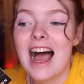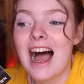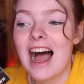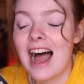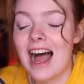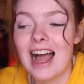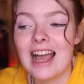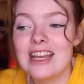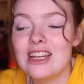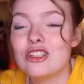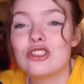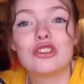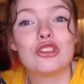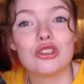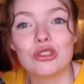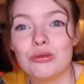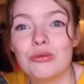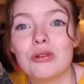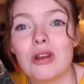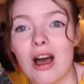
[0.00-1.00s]
I
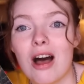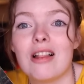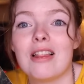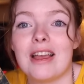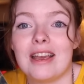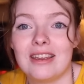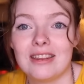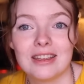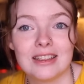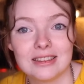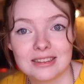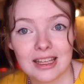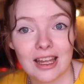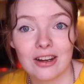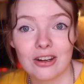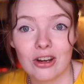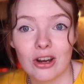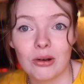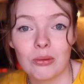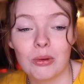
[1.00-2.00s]
do not like things set
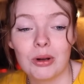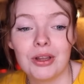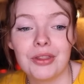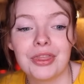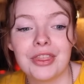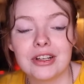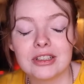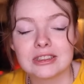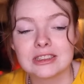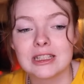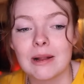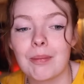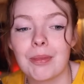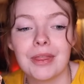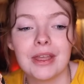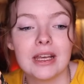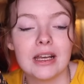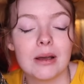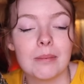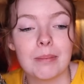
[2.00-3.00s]
in our world. There's
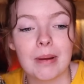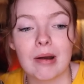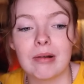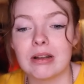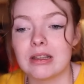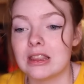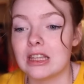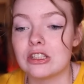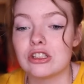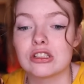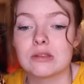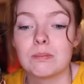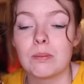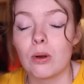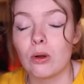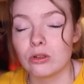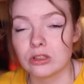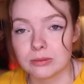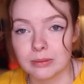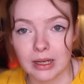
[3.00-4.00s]
something about it that just
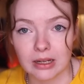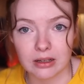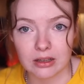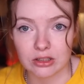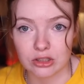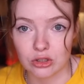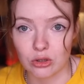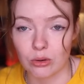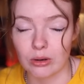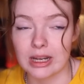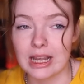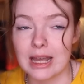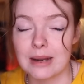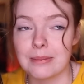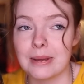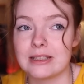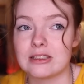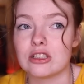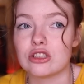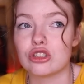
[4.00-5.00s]
pulls me out of the story and
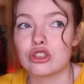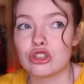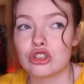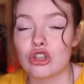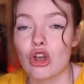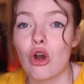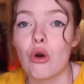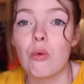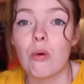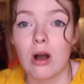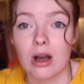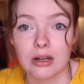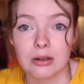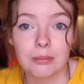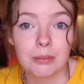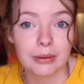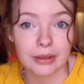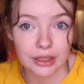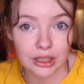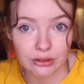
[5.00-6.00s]
makes it so
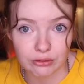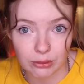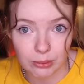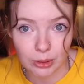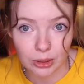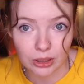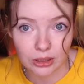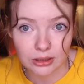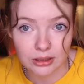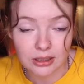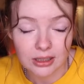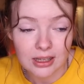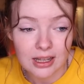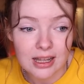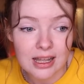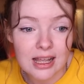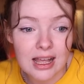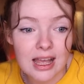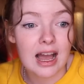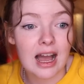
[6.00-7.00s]
unbelievable.
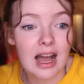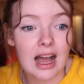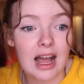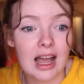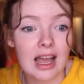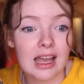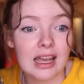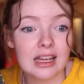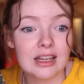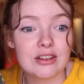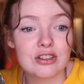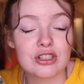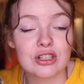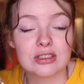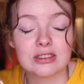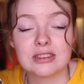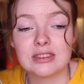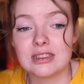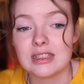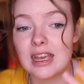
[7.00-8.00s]
I
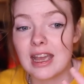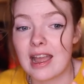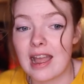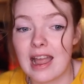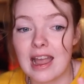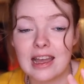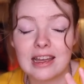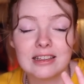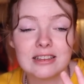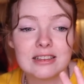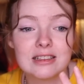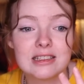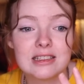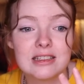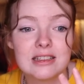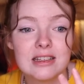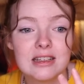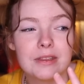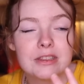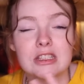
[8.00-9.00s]
just can't
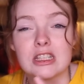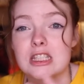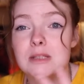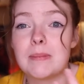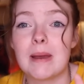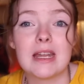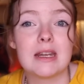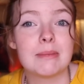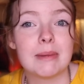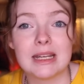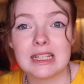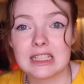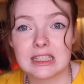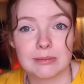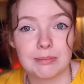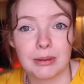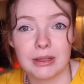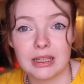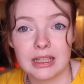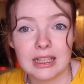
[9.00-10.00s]
suspend my
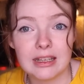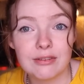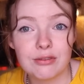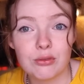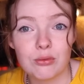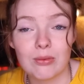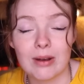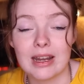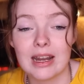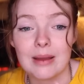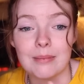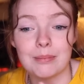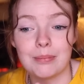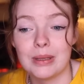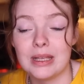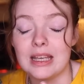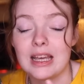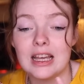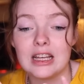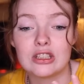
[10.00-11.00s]
disbelief when I'm
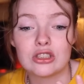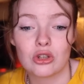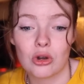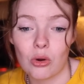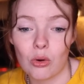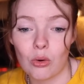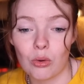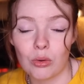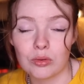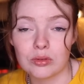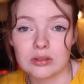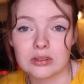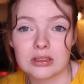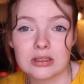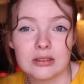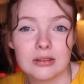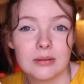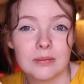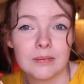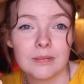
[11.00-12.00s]
being told
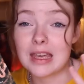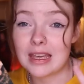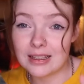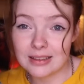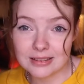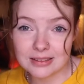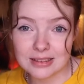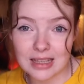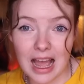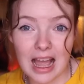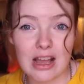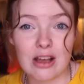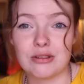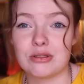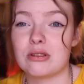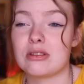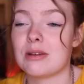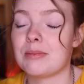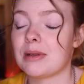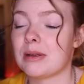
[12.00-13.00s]
things. I
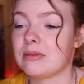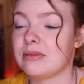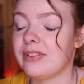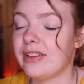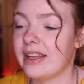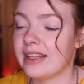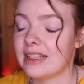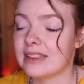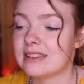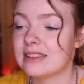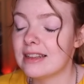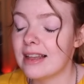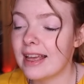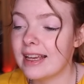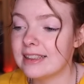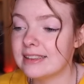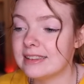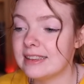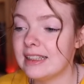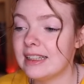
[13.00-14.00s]
also sometimes feel like it's
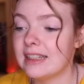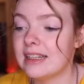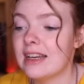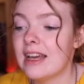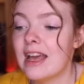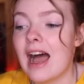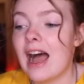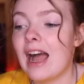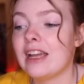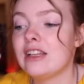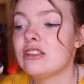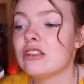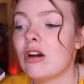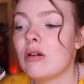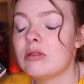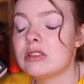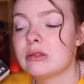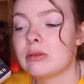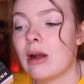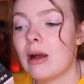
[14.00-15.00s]
lazy. I
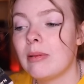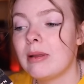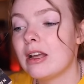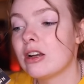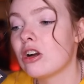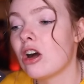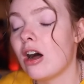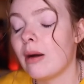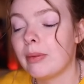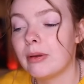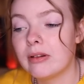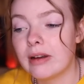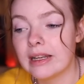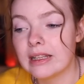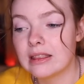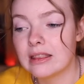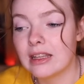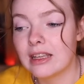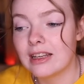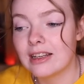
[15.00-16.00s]
know it's probably a
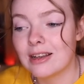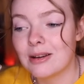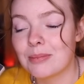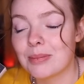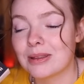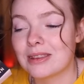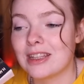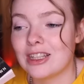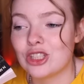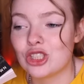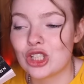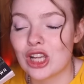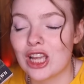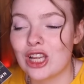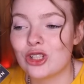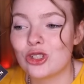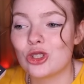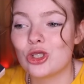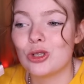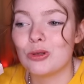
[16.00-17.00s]
copyright thing, but they
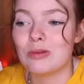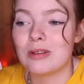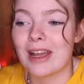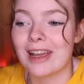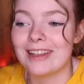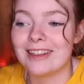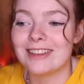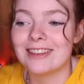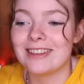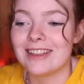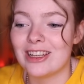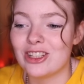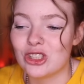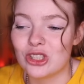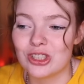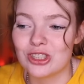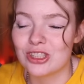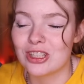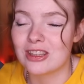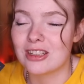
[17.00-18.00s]
changed United
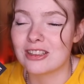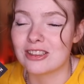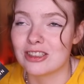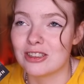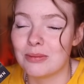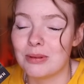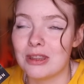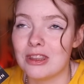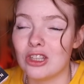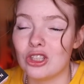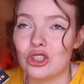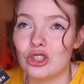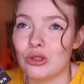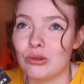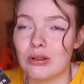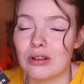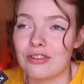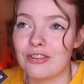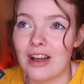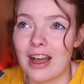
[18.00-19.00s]
Nations in this to be the
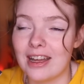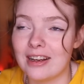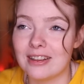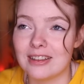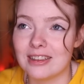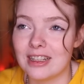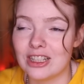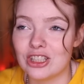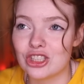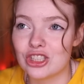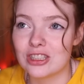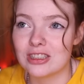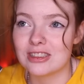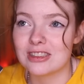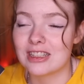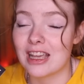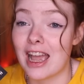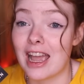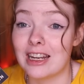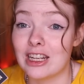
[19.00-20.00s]
Unified
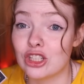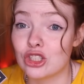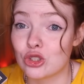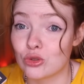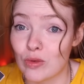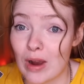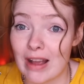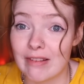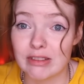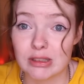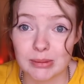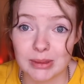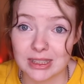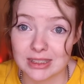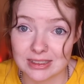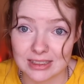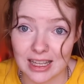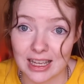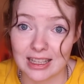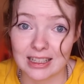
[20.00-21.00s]
Nations, and it drives me
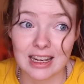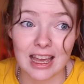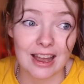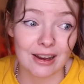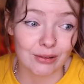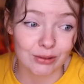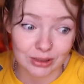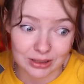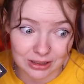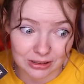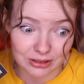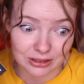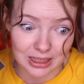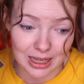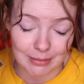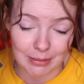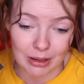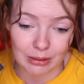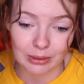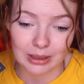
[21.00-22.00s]
insane every single time I